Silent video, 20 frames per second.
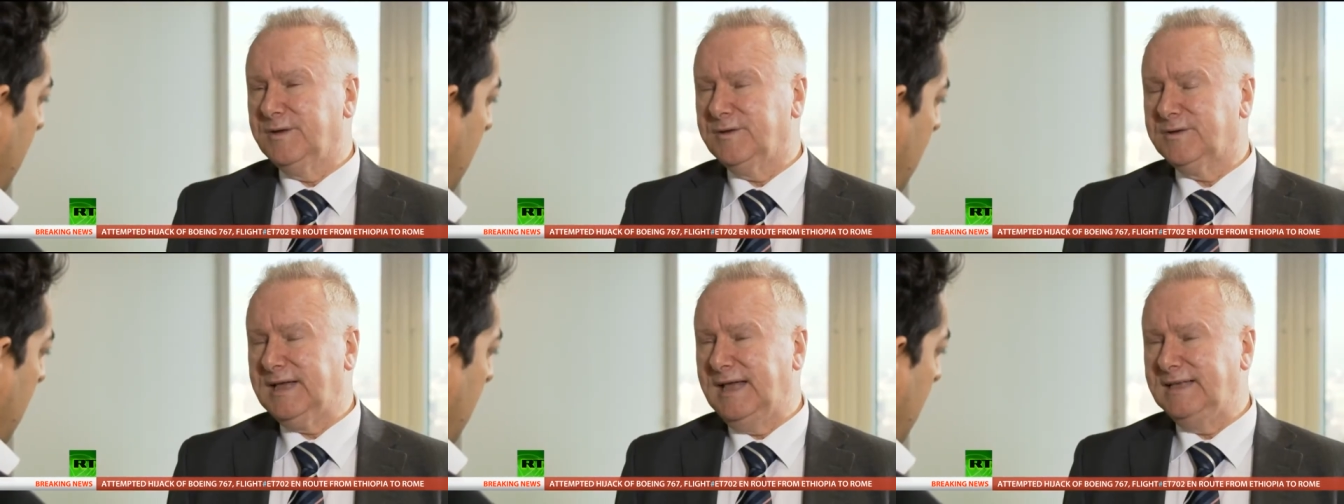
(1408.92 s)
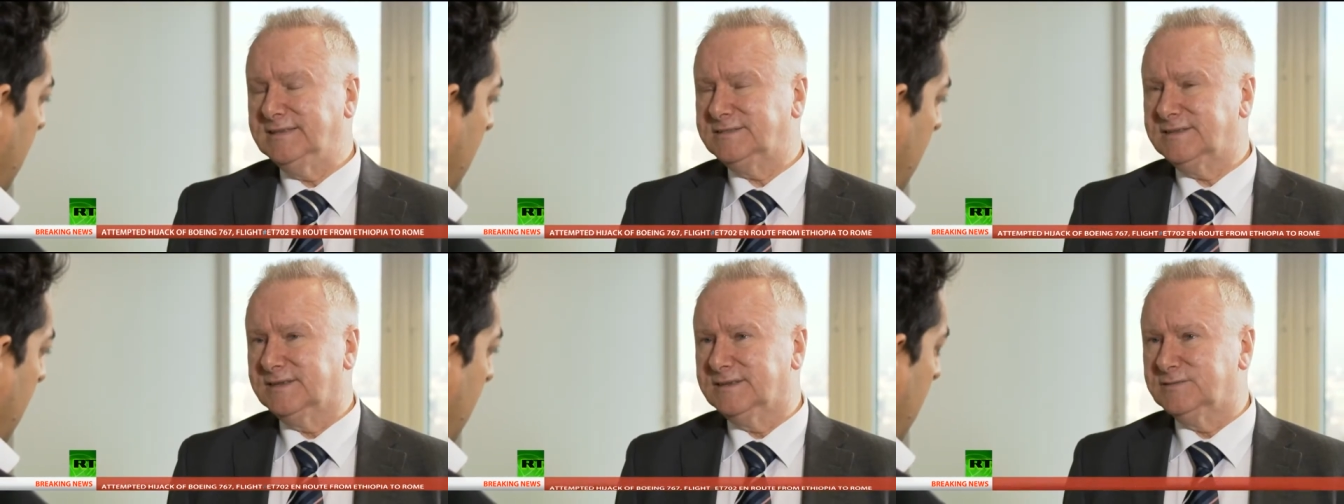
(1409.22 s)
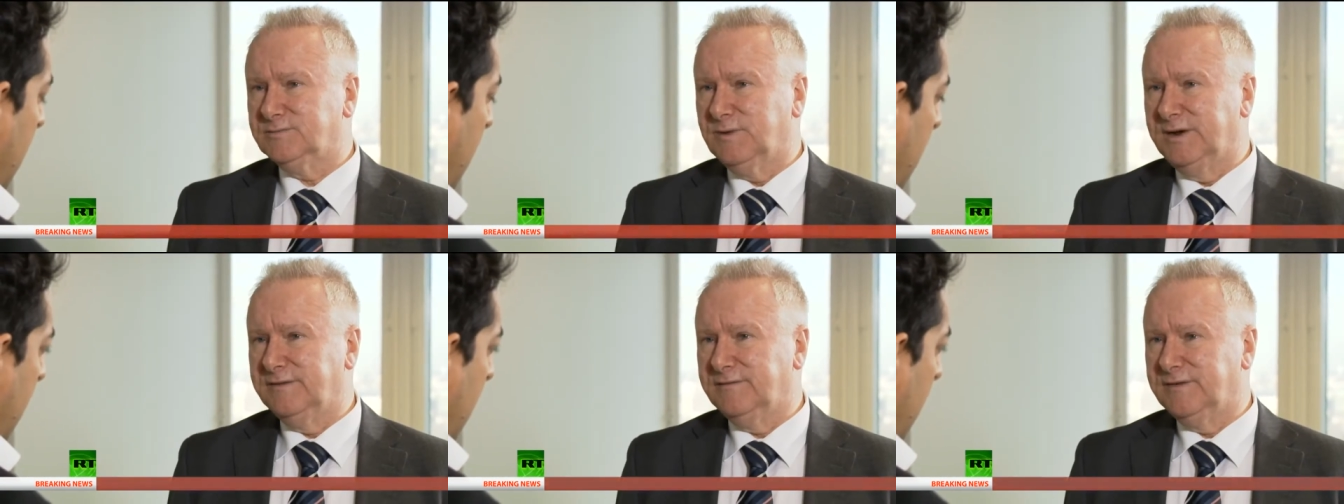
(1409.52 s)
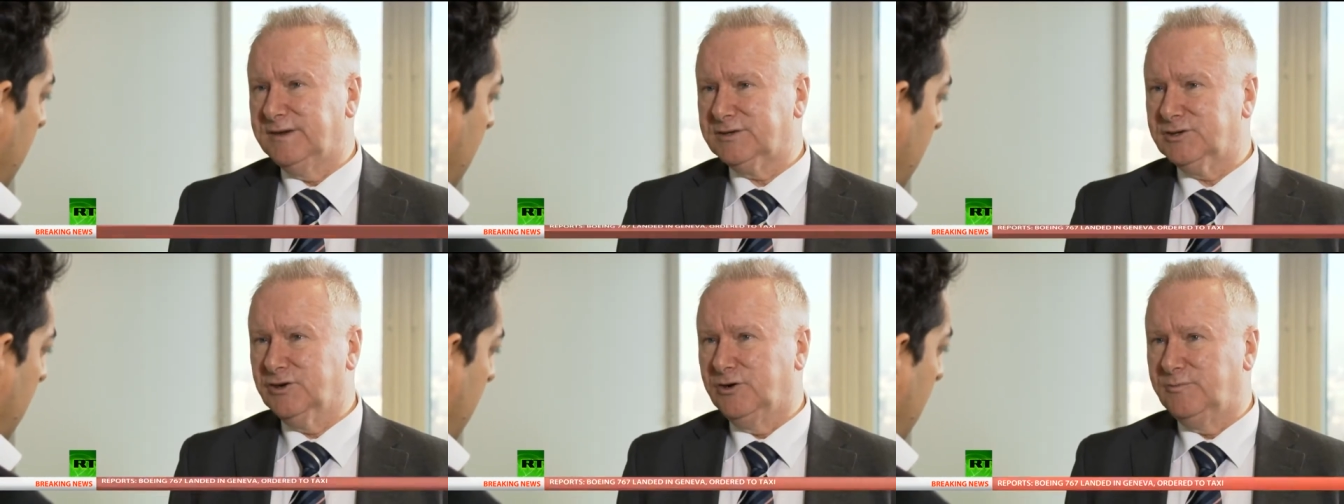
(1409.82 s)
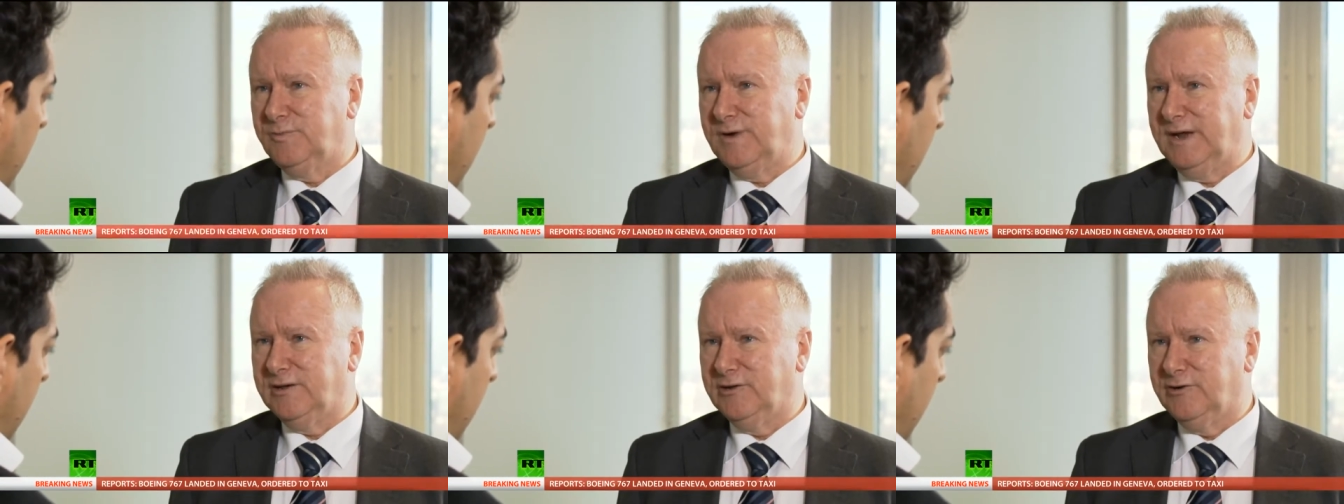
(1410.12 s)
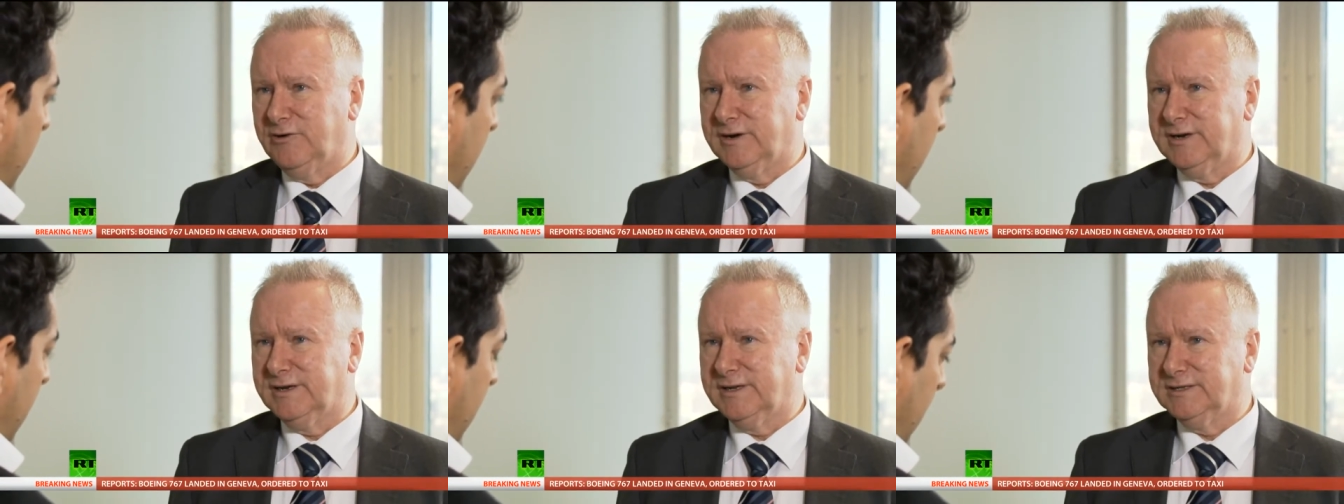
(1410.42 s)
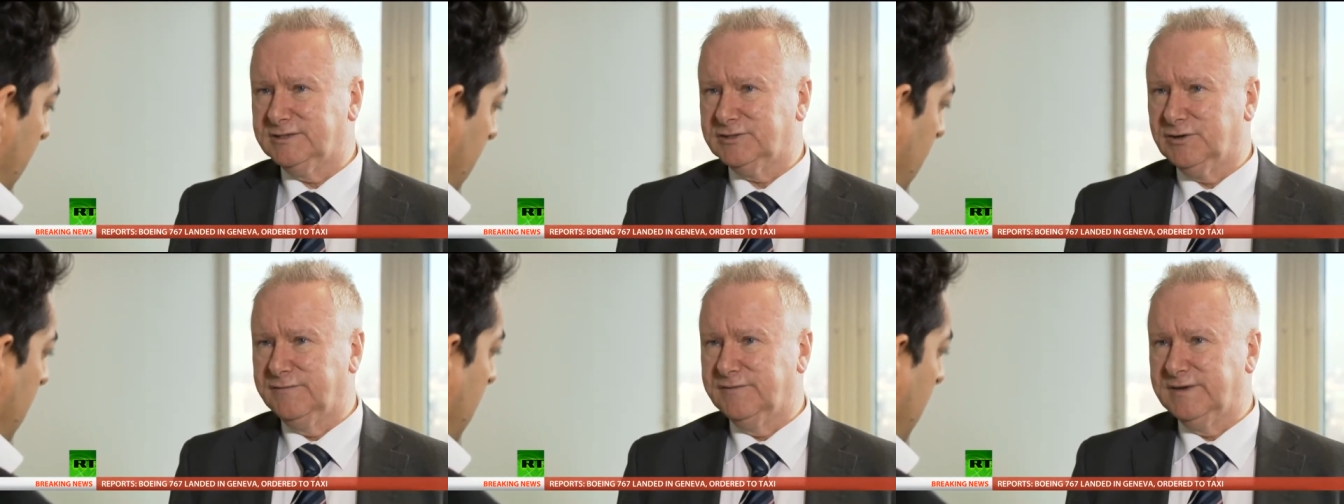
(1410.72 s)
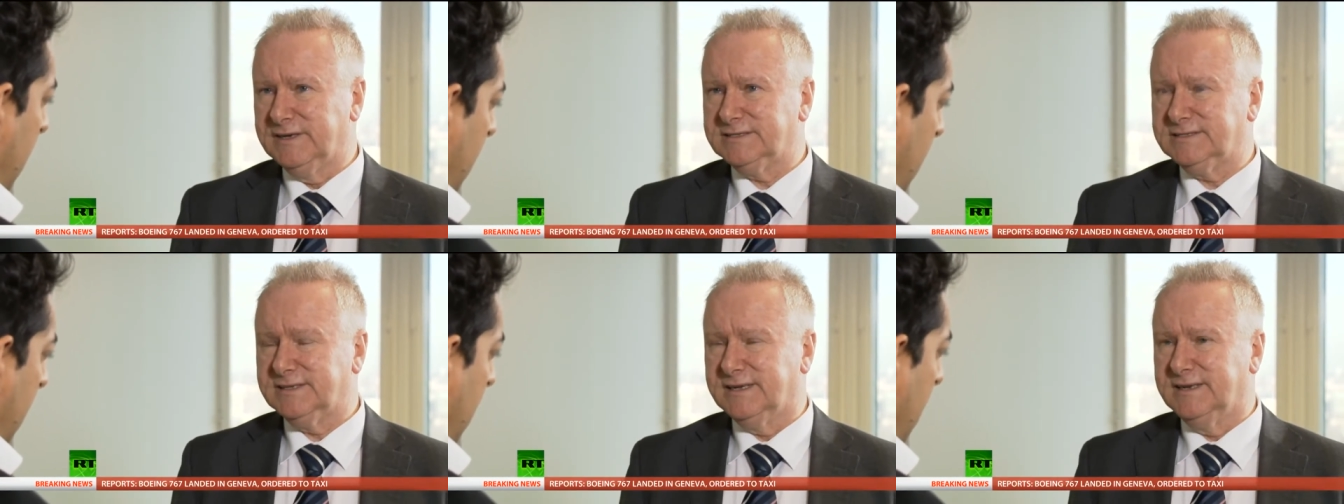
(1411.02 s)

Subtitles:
cancer is one of our top priorities, obviously,